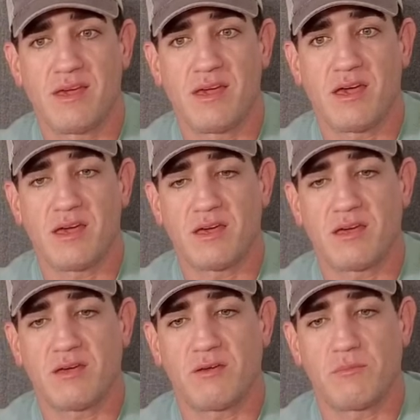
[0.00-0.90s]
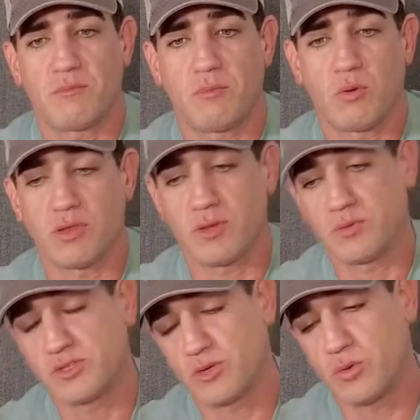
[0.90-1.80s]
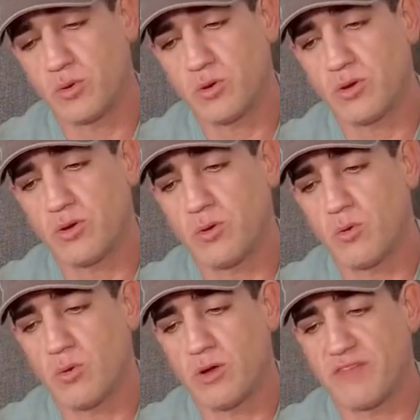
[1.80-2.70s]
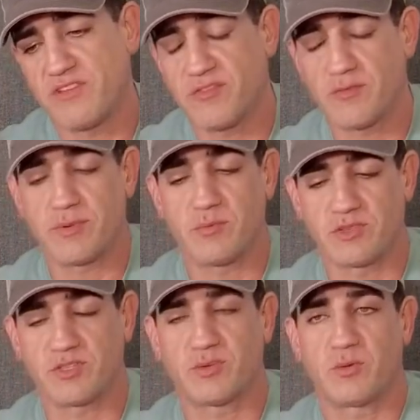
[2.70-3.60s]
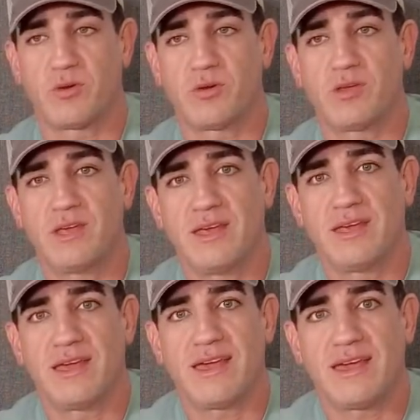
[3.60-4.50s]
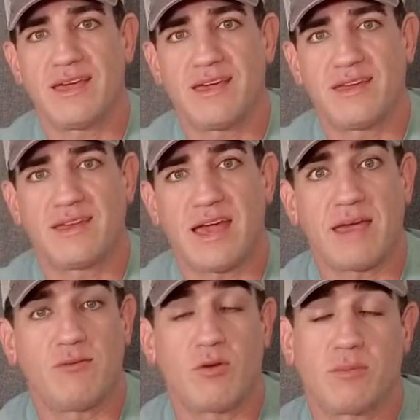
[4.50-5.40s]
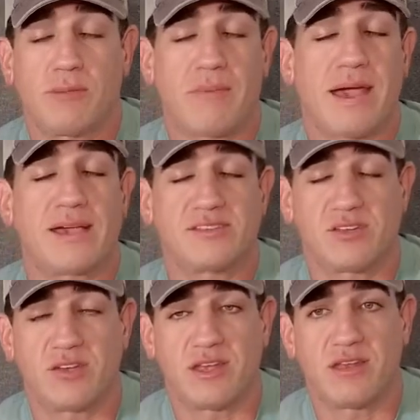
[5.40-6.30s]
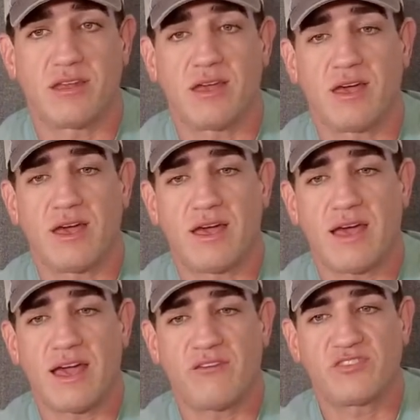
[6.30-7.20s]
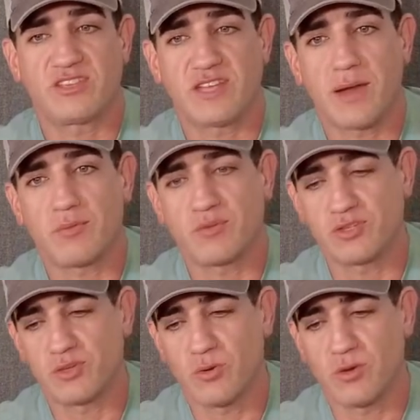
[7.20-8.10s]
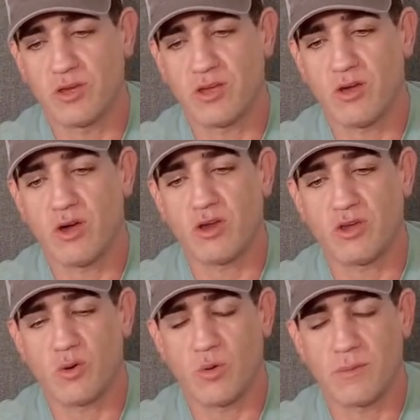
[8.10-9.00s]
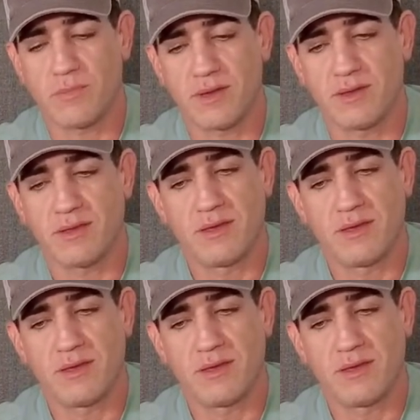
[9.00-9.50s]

uh, poorly restored or have never been restored, and I normally pass on it. I've stopped restoring audio equipment